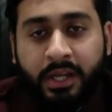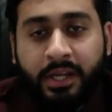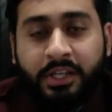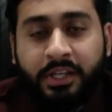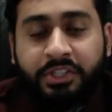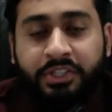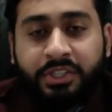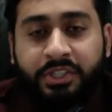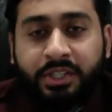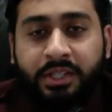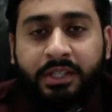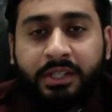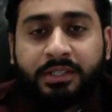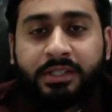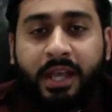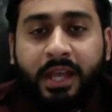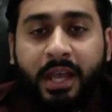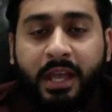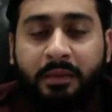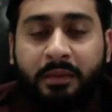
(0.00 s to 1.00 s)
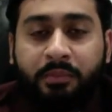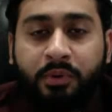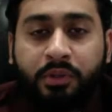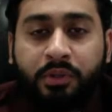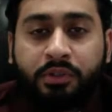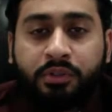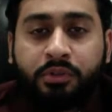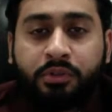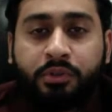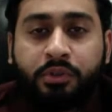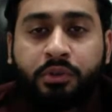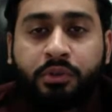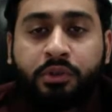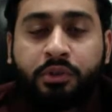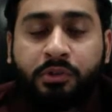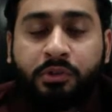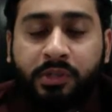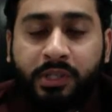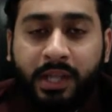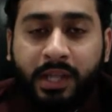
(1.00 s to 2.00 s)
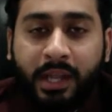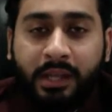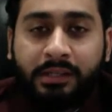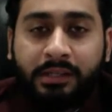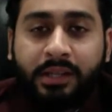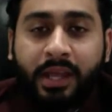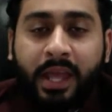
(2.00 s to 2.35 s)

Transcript: she is able to create